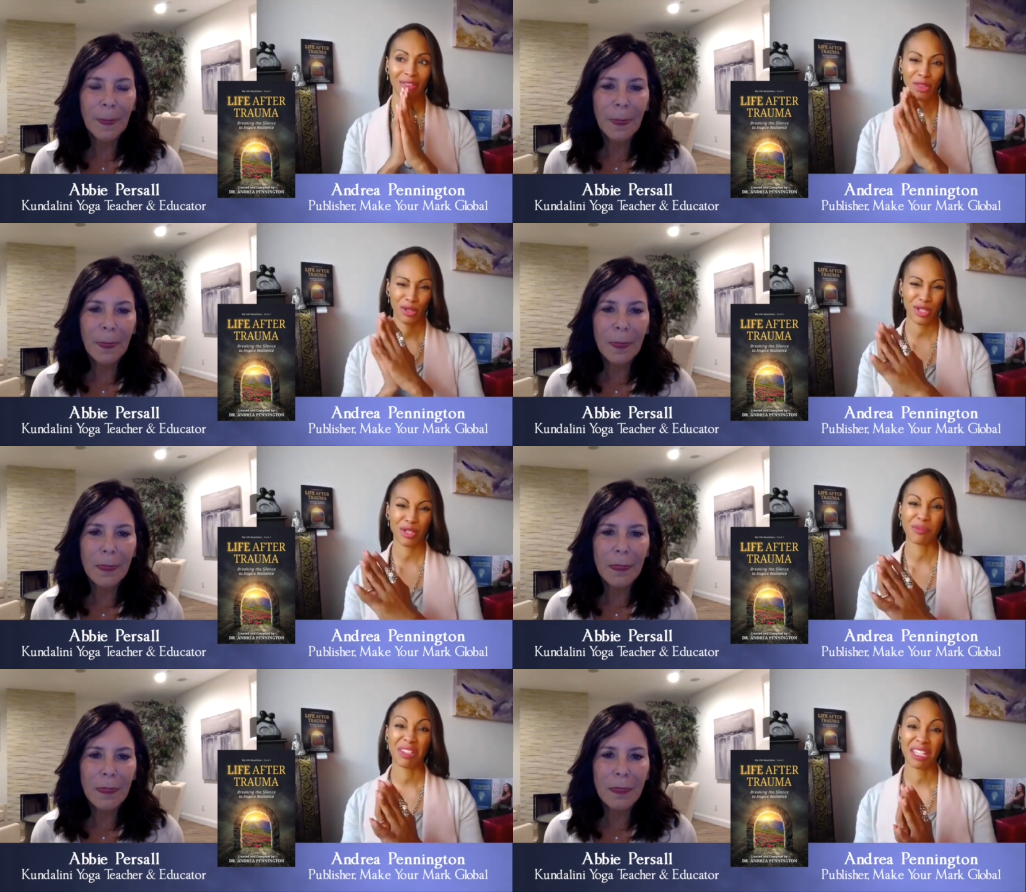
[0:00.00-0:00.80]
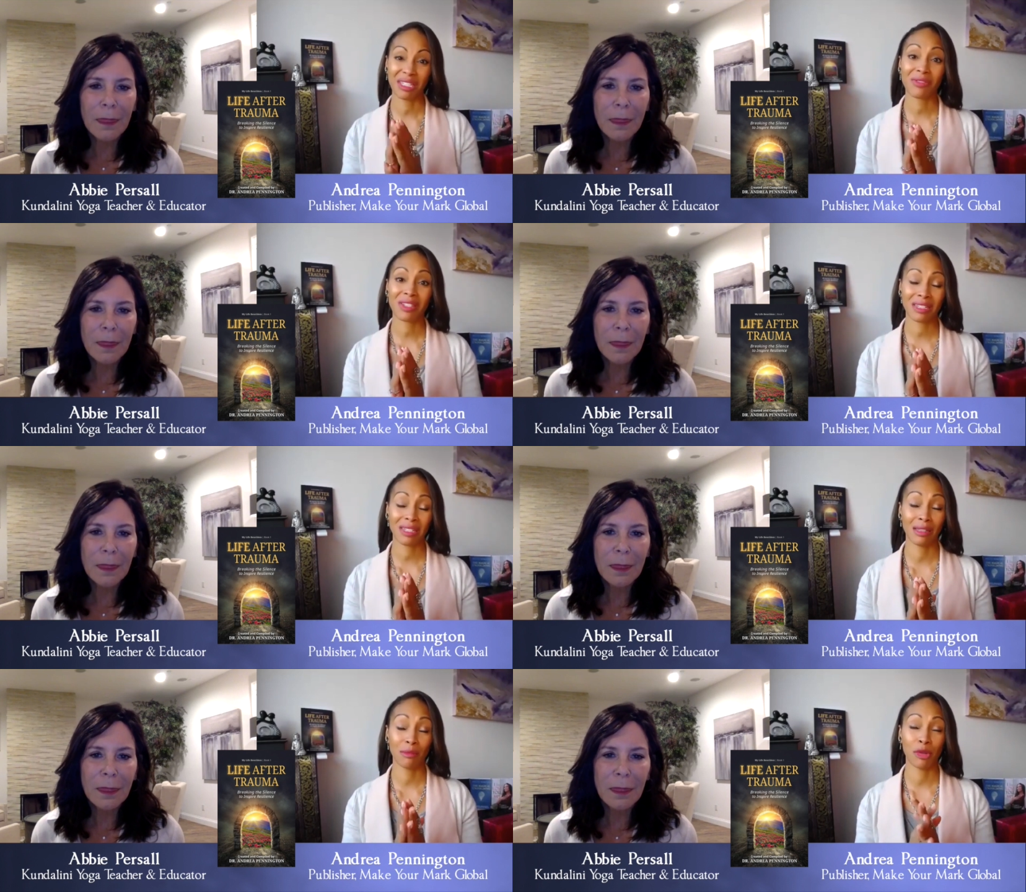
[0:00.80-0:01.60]
Speaker 1: there are some gifts
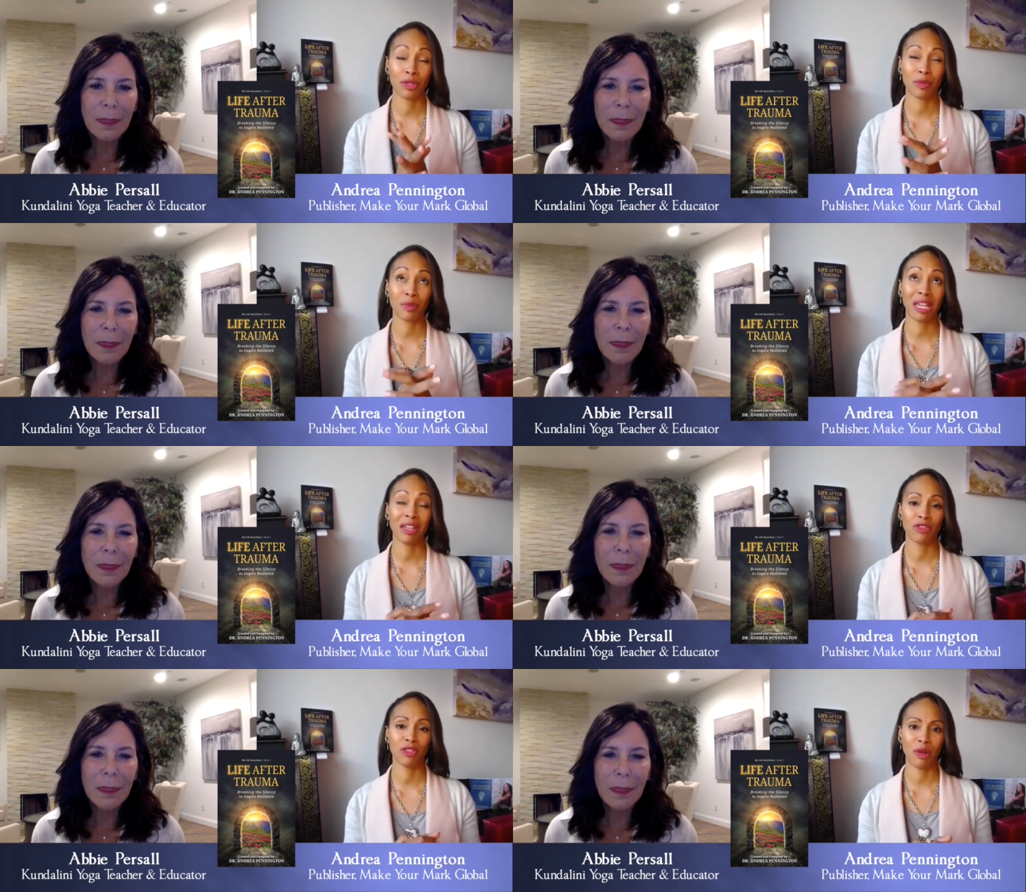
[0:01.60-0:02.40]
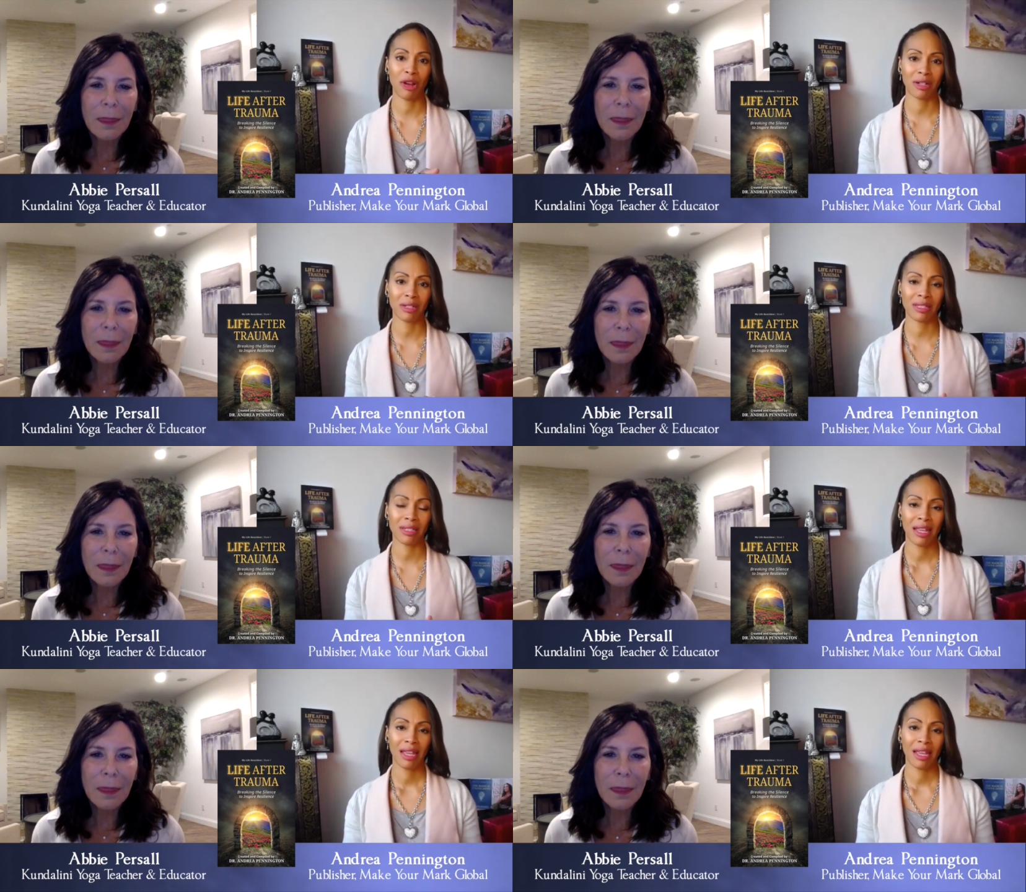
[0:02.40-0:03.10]
in the most painful parts.